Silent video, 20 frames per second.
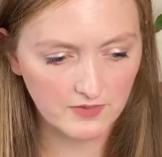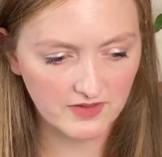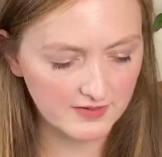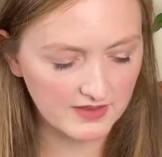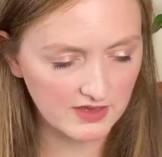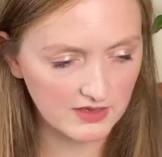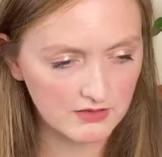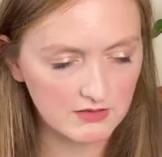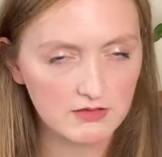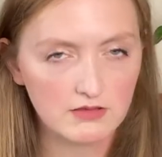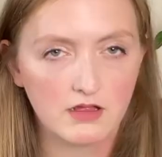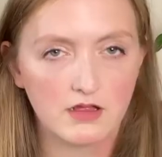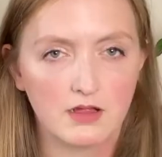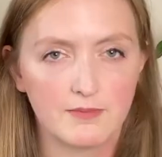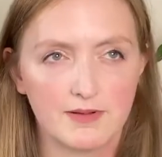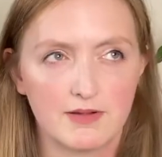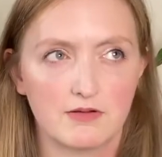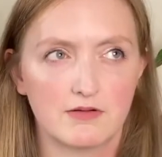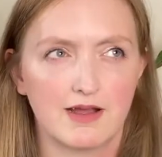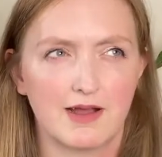It's not
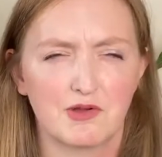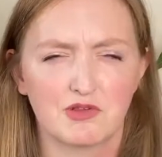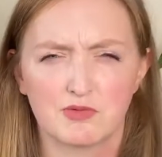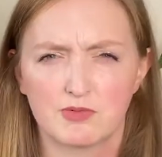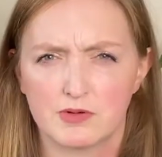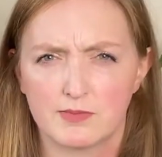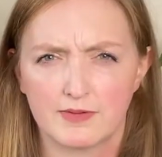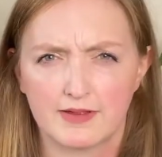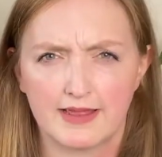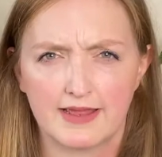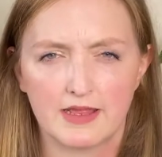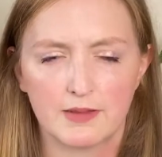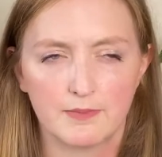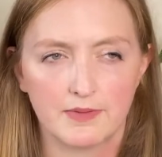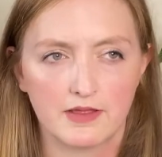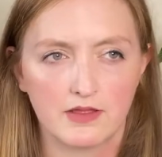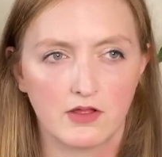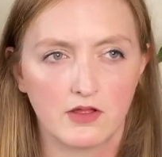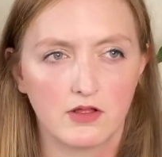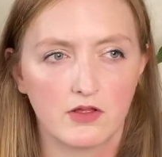about how to propagate
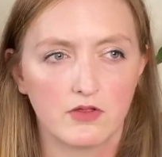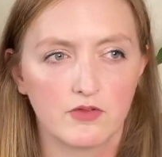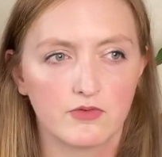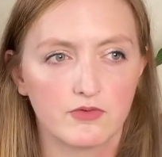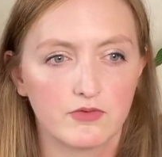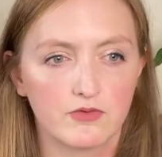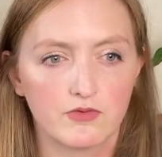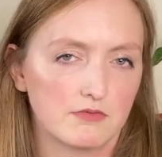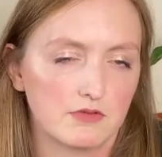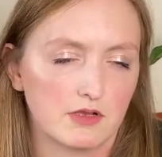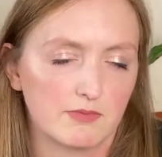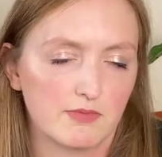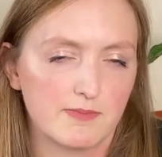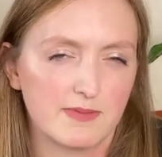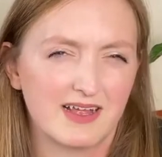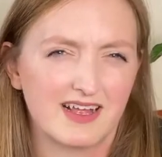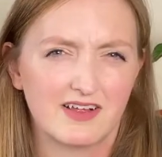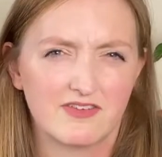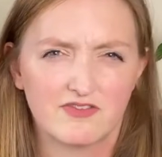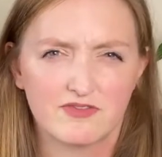because chop a bit
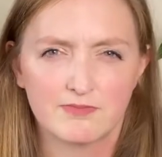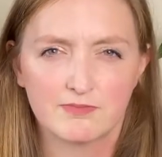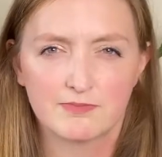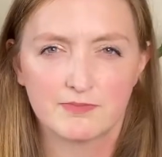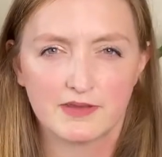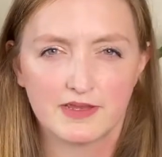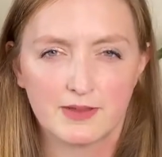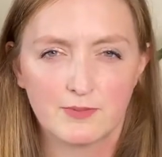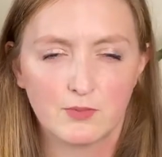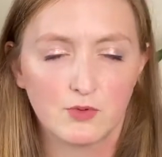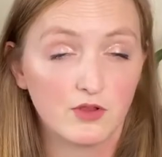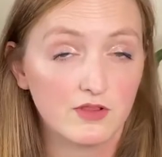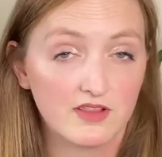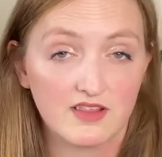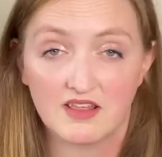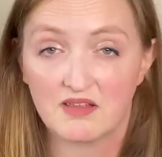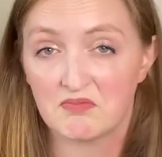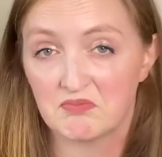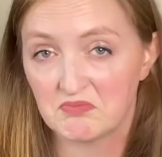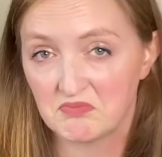off and put it in
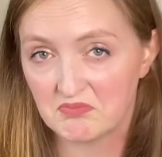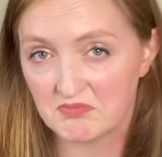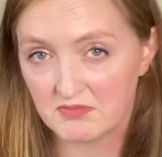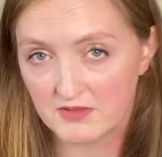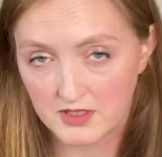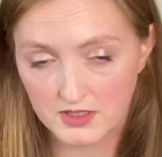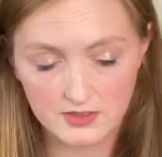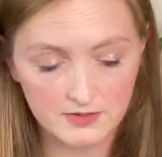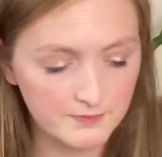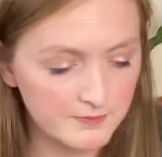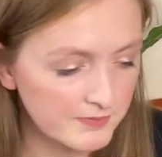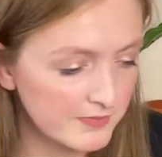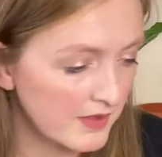water. Done.